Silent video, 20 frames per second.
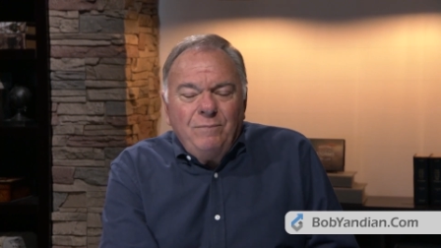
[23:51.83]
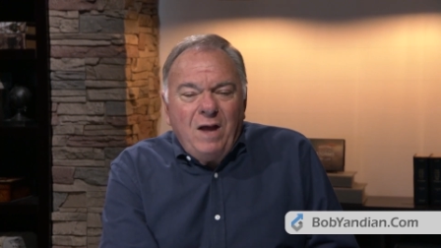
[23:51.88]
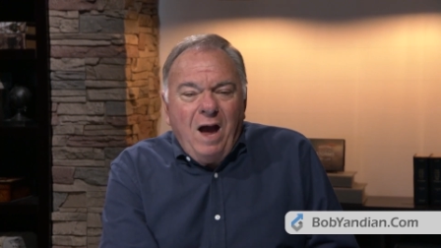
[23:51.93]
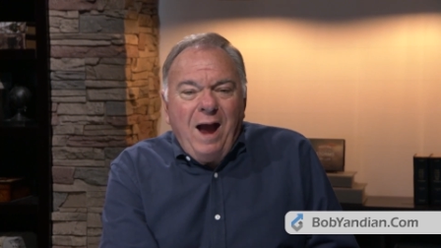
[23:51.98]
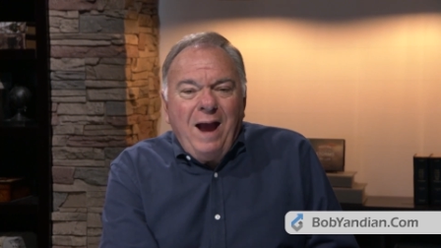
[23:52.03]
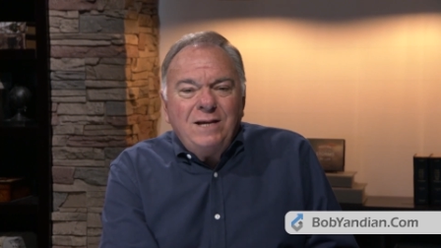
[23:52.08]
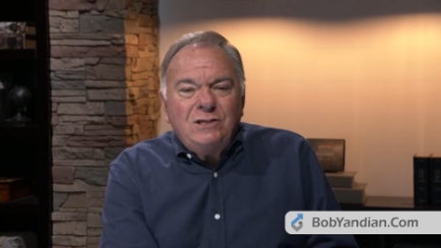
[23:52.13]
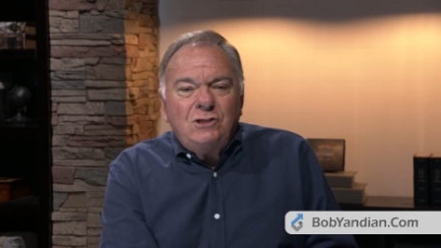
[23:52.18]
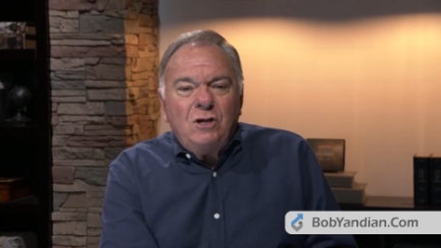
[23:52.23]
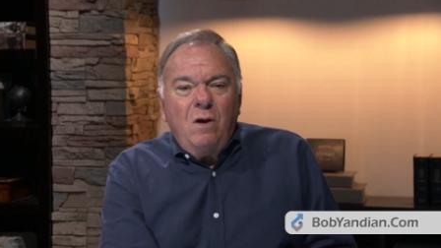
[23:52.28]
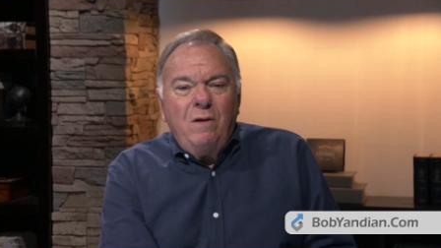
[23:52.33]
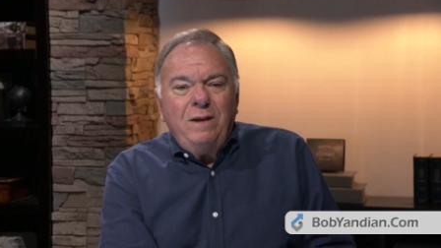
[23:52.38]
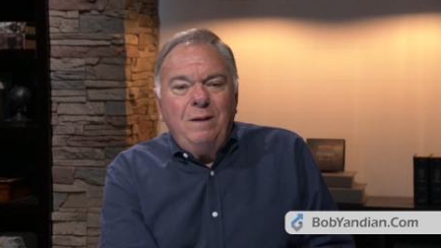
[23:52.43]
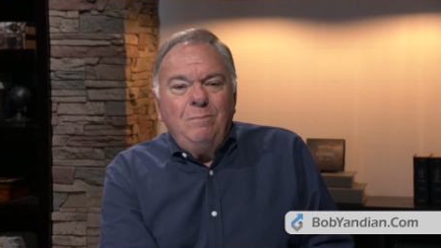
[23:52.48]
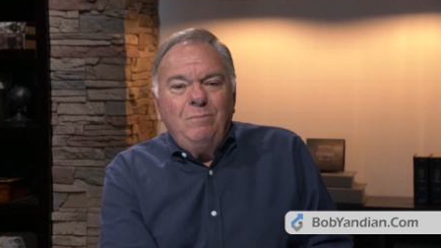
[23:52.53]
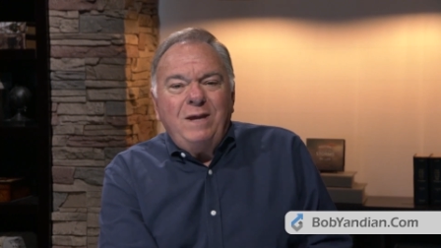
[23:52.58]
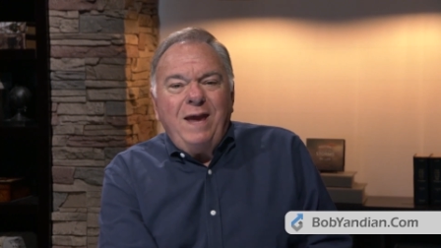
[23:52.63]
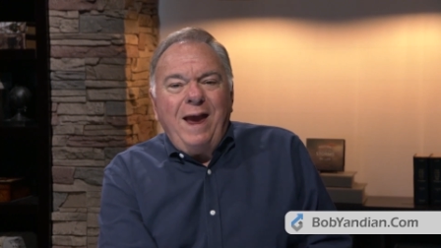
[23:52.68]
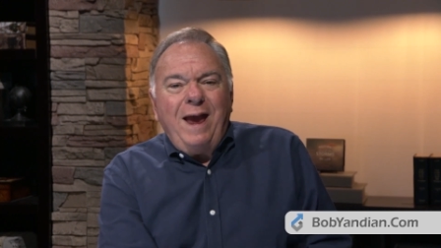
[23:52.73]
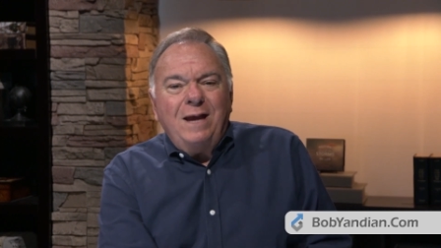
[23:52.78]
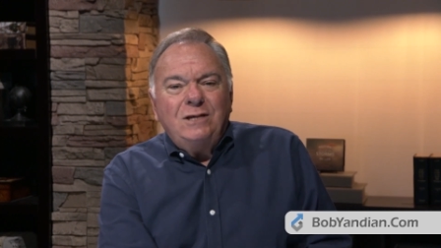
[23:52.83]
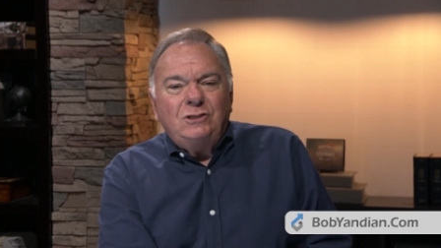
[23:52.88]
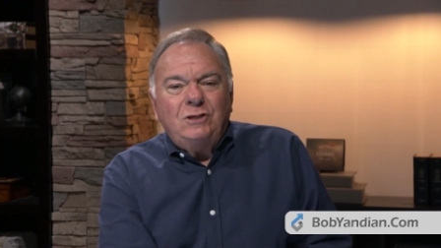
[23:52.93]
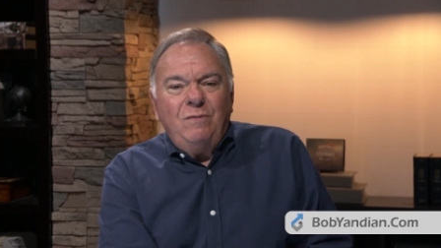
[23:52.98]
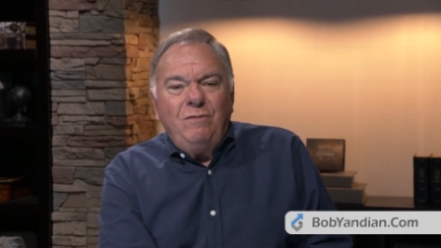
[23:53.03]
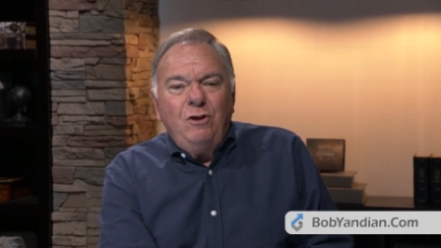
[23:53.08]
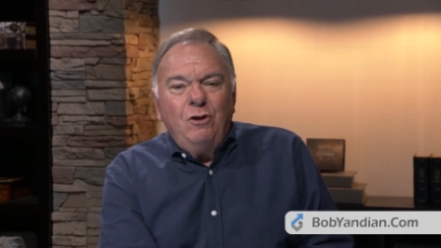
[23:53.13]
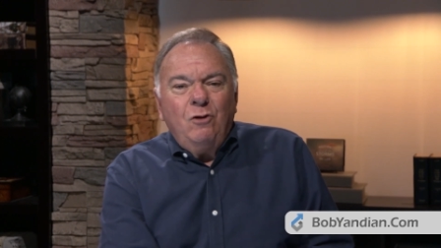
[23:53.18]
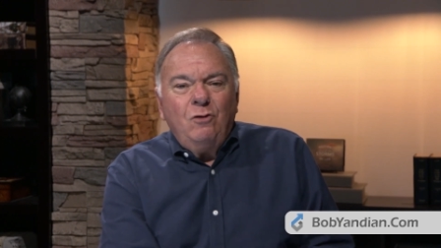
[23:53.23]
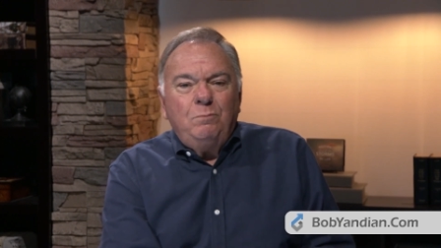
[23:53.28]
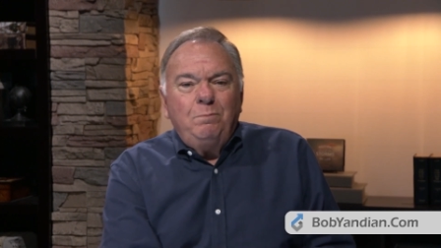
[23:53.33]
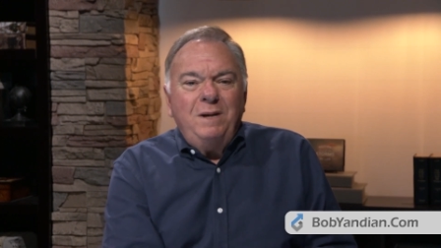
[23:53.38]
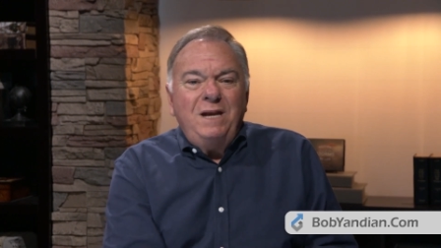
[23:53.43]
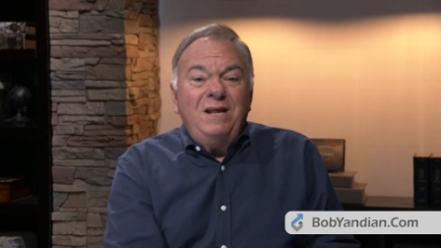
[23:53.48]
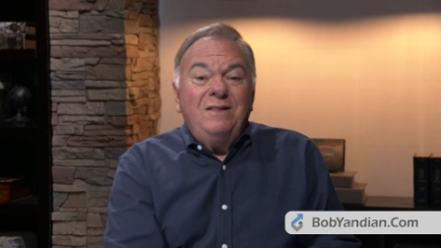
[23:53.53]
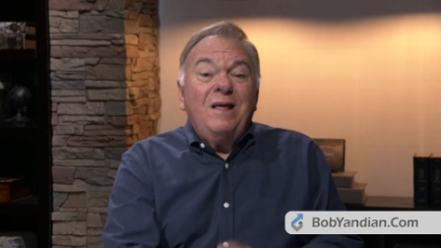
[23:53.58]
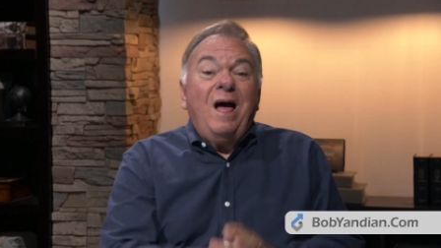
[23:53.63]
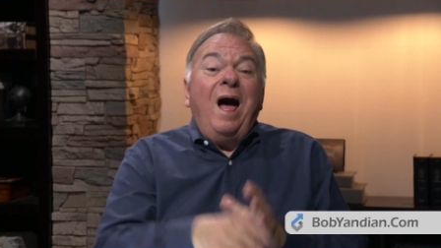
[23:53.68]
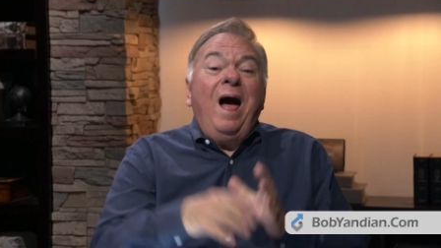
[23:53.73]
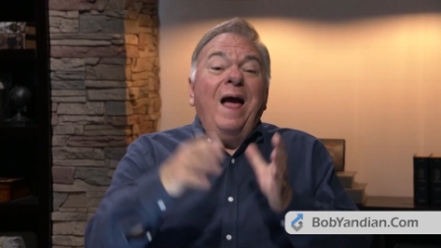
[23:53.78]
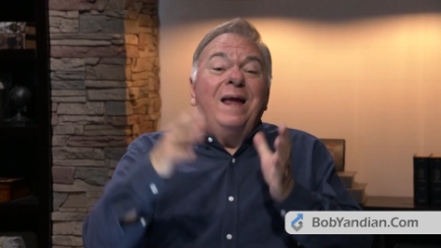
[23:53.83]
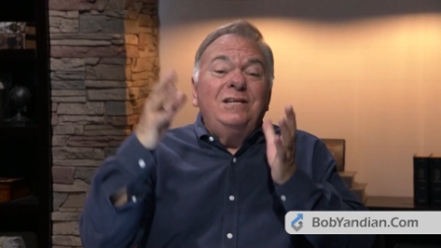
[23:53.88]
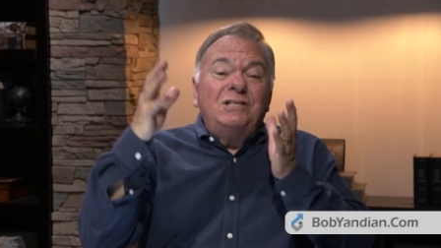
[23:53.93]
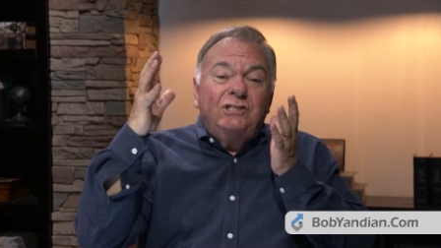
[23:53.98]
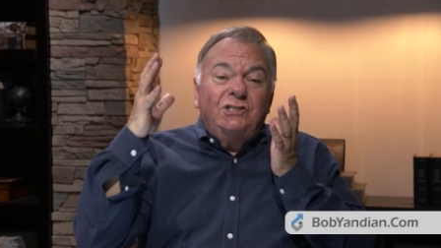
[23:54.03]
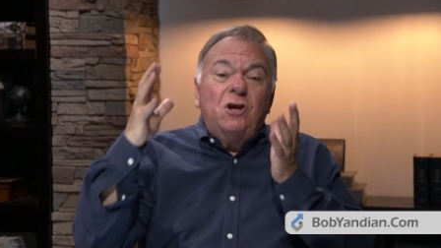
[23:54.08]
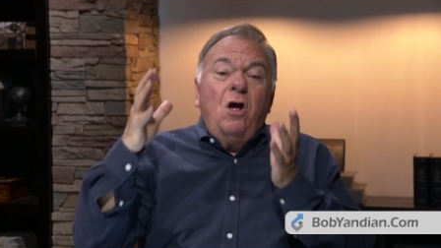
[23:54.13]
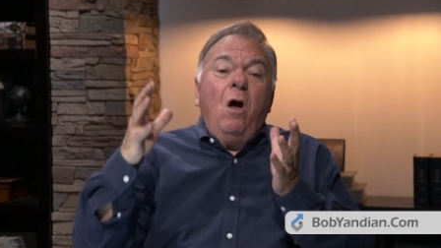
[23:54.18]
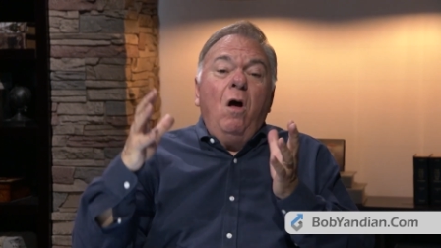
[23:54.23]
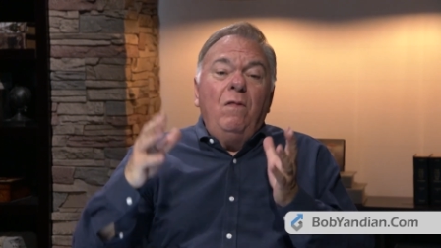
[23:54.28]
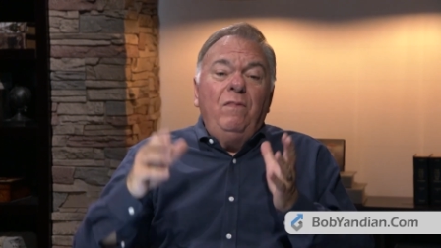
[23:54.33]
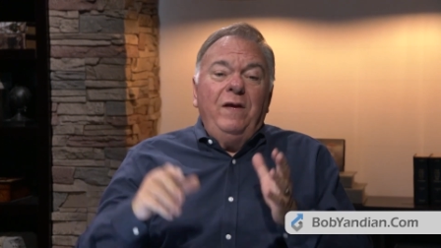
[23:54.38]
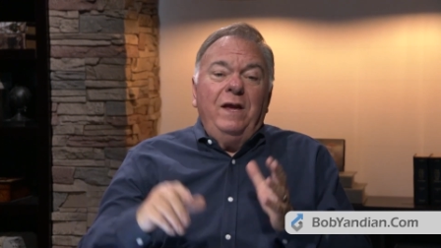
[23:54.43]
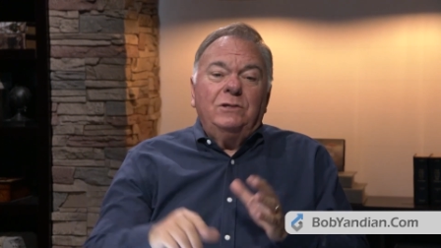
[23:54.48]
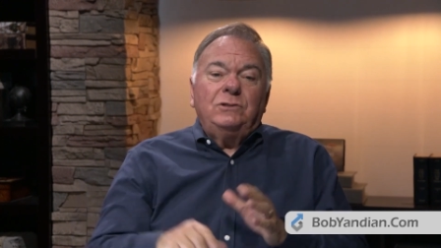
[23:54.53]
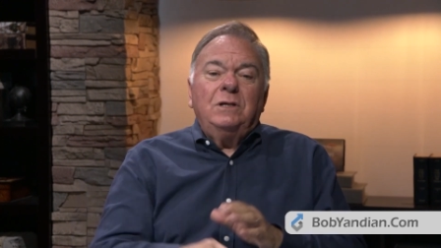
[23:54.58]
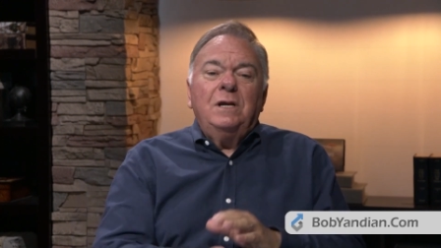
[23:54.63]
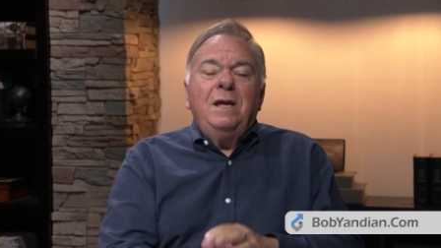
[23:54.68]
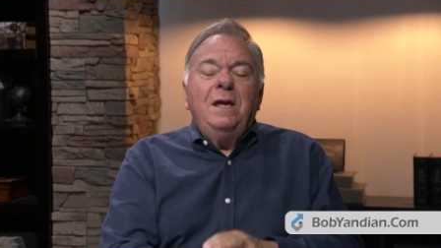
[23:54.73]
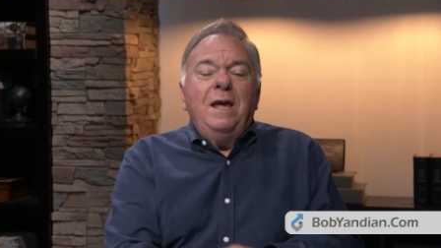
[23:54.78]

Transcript: I saw him cast to the earth beneath. I saw this.